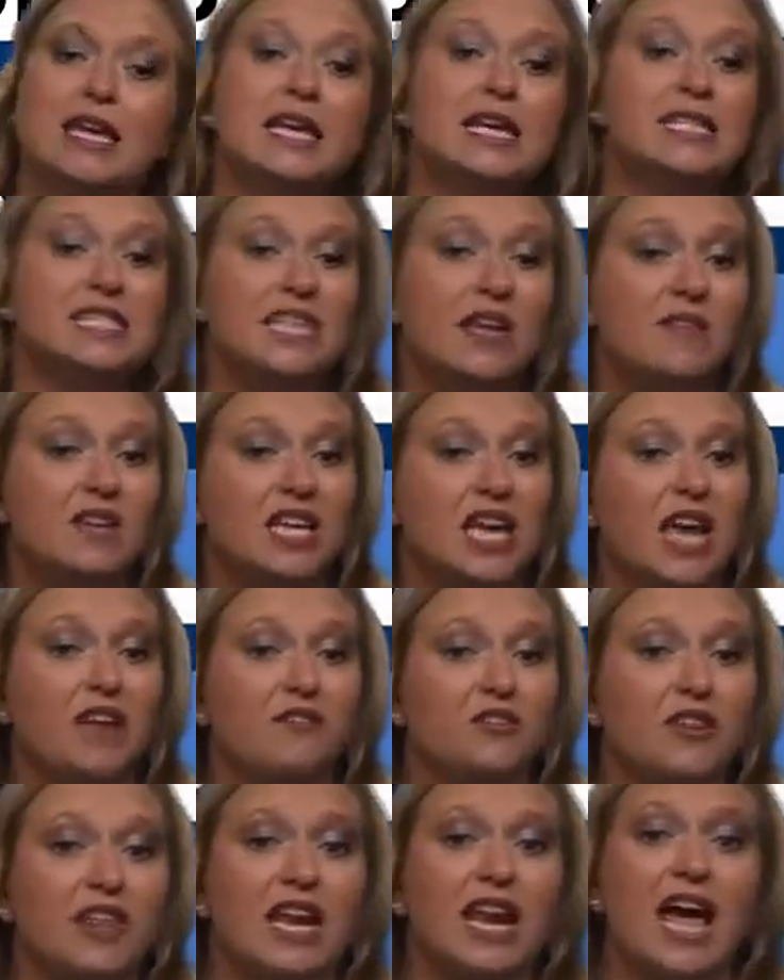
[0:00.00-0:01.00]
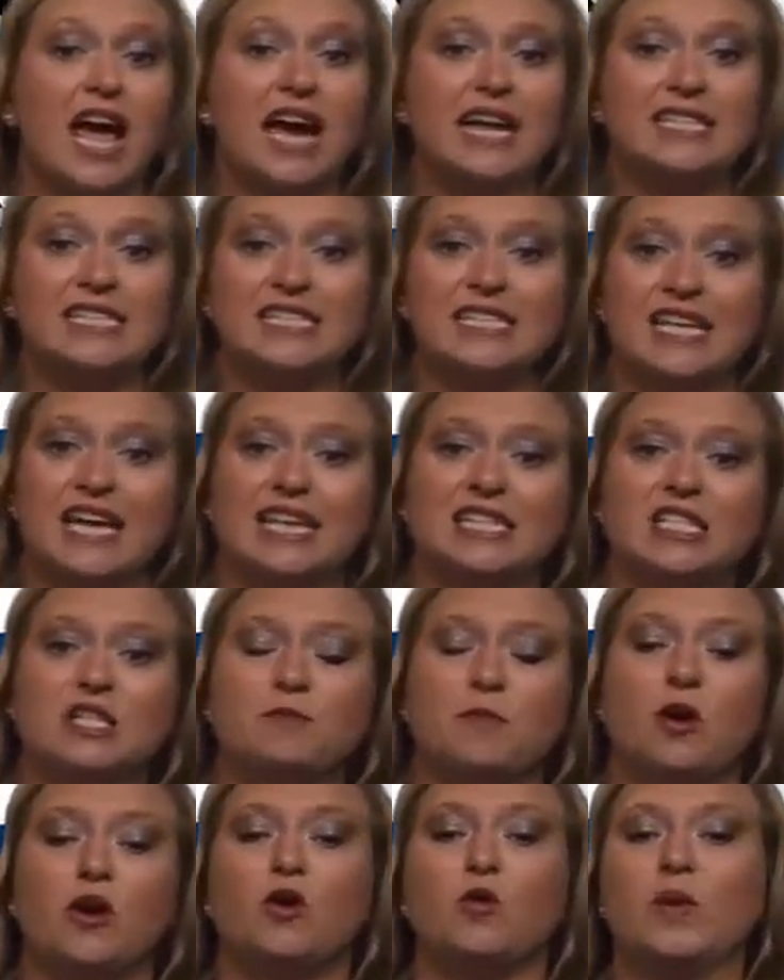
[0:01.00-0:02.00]
78 for that high today.
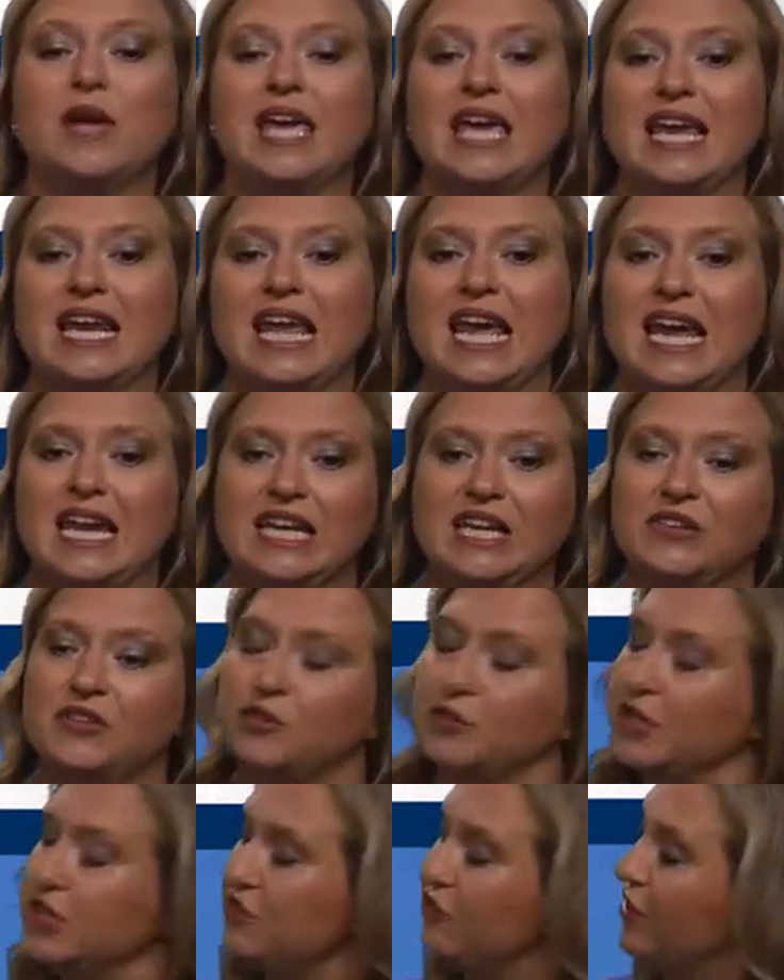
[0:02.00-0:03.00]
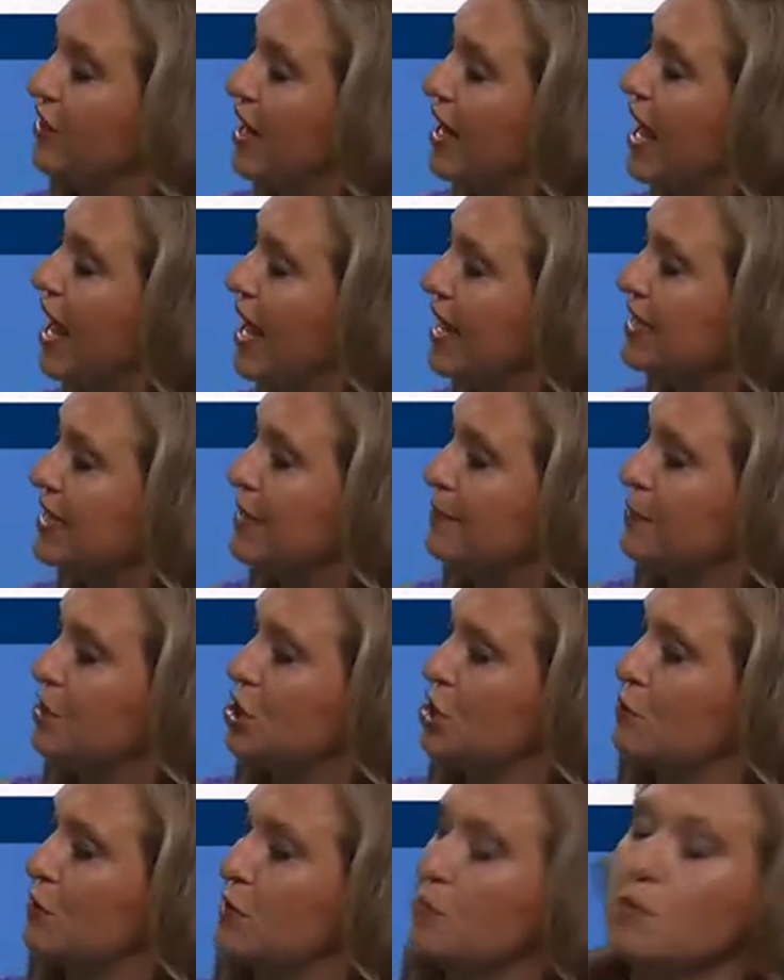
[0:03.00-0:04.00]
Tomorrow we hit 80 degrees for that high
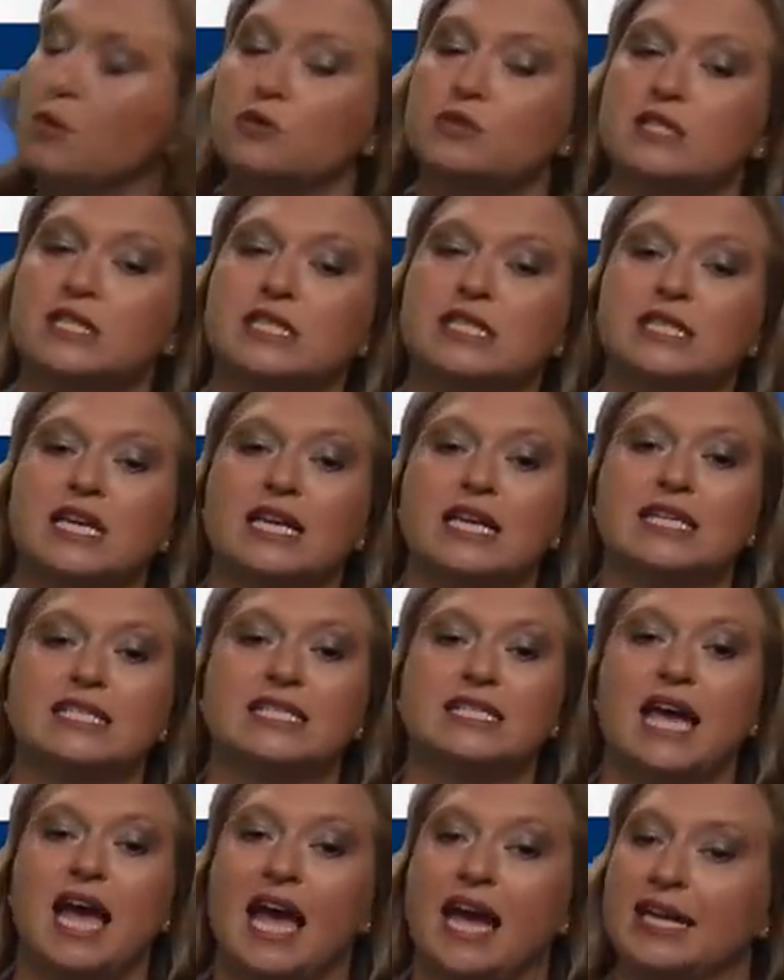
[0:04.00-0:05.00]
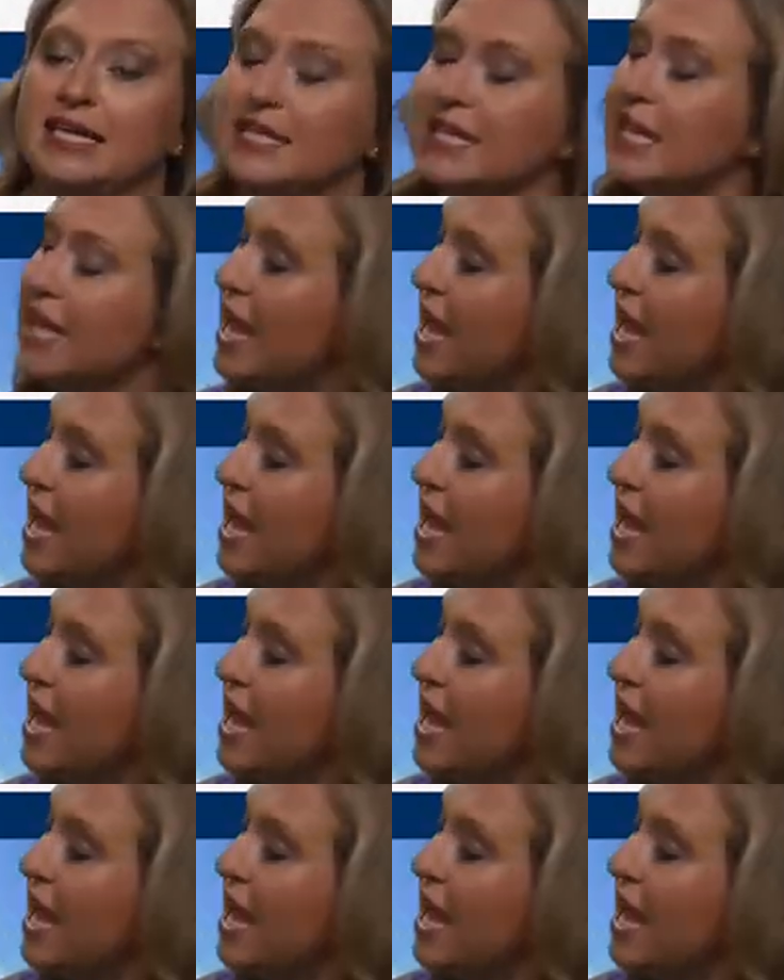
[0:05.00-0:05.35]
temperature with mostly sunny skies.